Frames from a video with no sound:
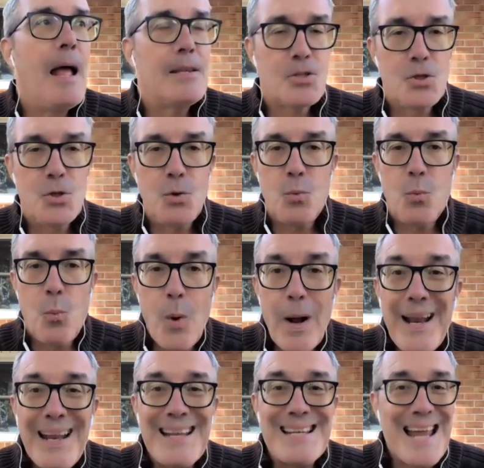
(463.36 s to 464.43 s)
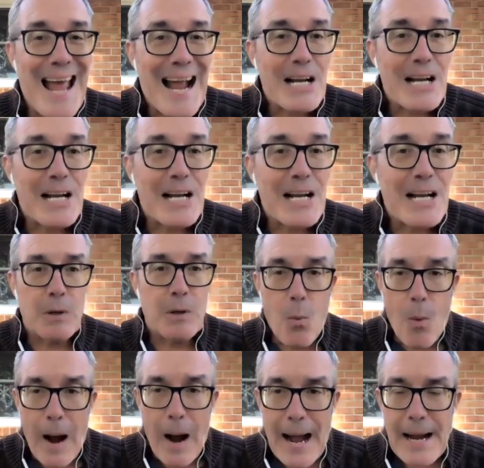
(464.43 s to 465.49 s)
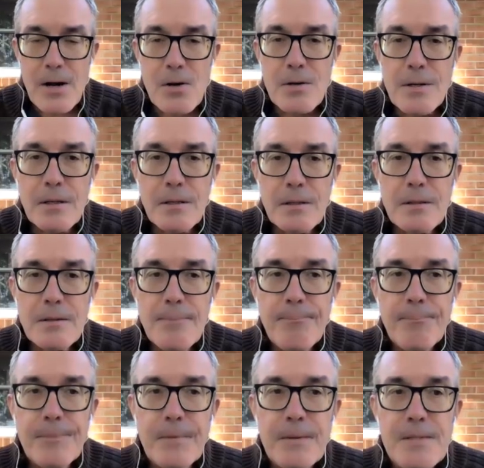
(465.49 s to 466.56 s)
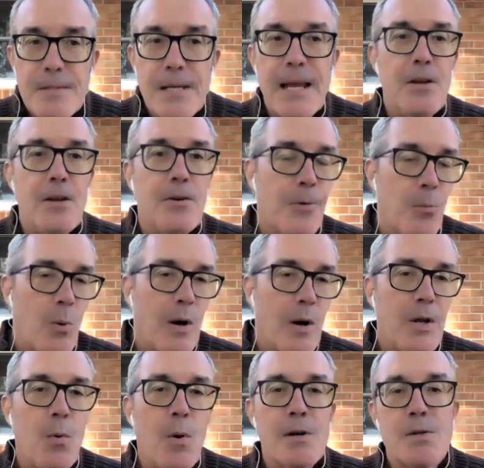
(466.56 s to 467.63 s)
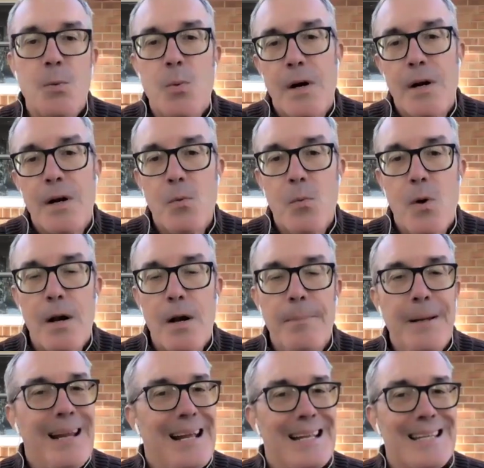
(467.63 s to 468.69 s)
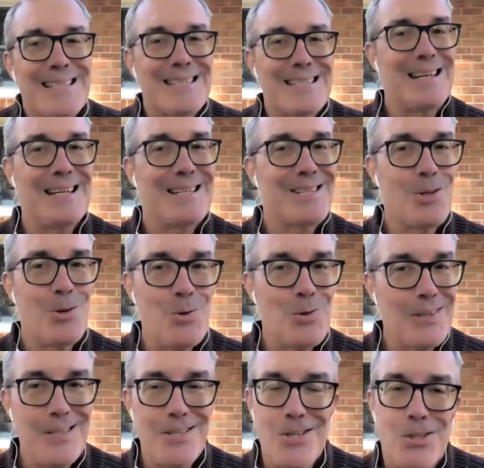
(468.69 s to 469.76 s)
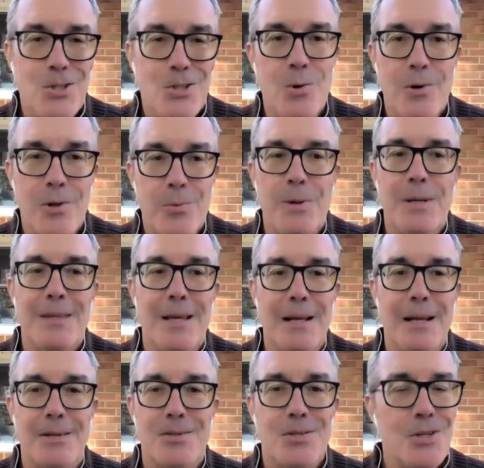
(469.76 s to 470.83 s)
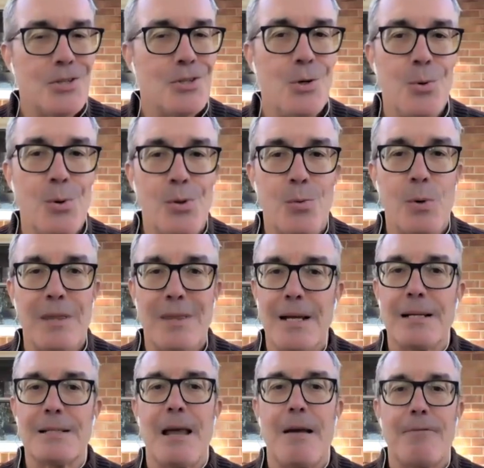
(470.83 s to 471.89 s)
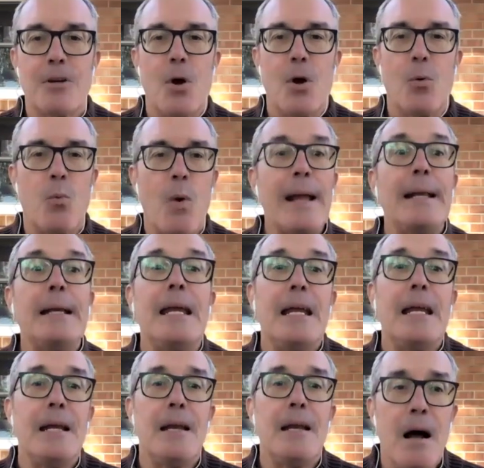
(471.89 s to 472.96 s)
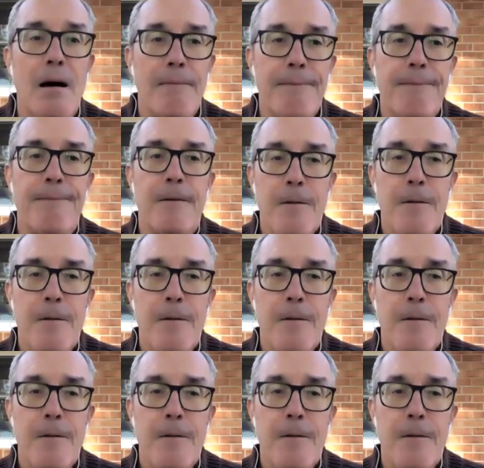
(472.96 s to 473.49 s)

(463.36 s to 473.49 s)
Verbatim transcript: as to what is actually required to get you from where you are to where you want to be, it's it's usually just two or three things. Just two or three things have to go right enough